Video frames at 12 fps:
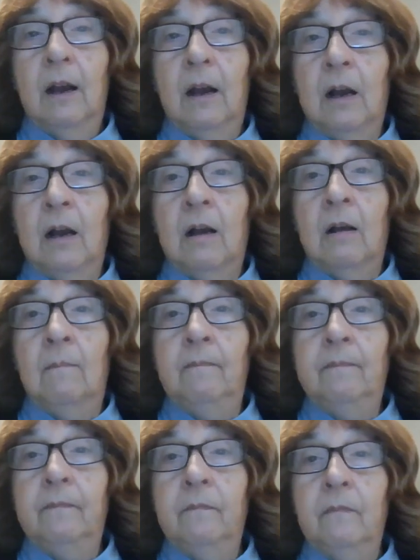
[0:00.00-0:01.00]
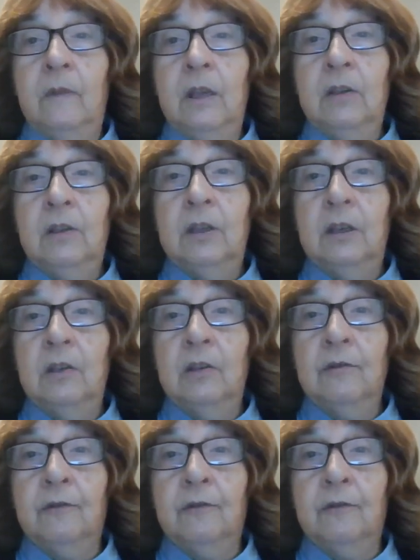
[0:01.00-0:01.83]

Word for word: Um, this is